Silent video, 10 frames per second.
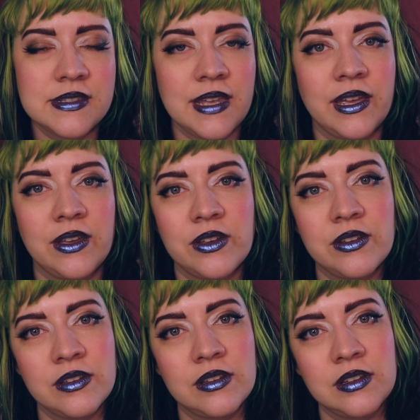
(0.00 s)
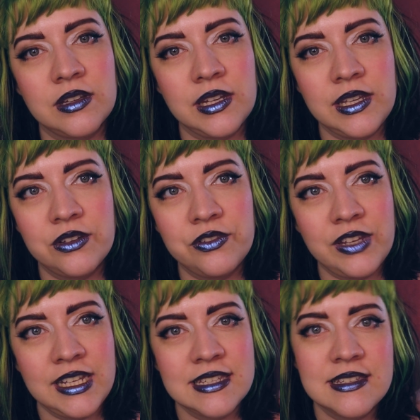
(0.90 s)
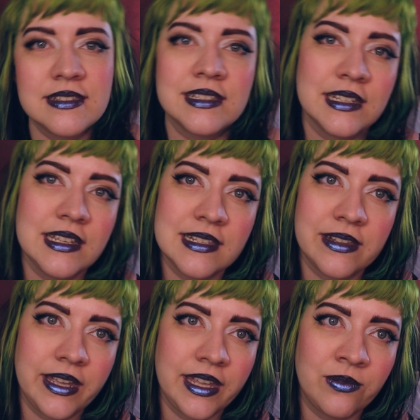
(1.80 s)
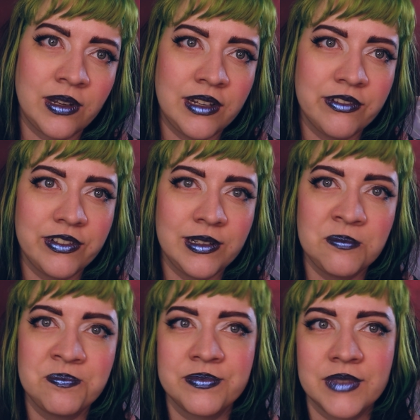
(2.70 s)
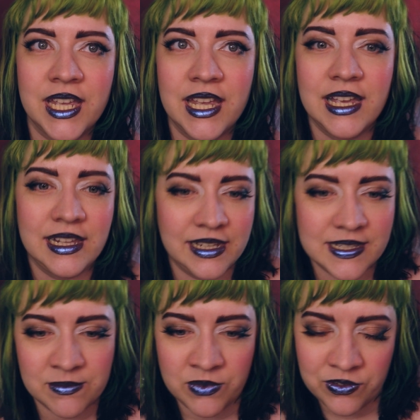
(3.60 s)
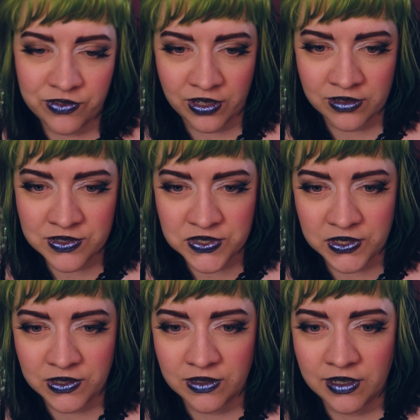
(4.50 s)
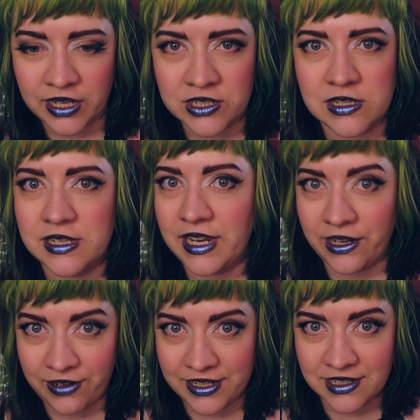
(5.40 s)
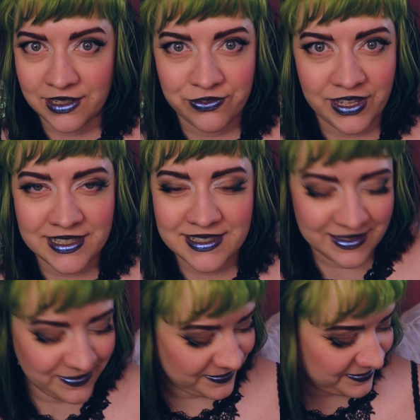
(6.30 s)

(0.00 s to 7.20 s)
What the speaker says: So, your face is looking wonderful. Let's move on to actually decorating your face.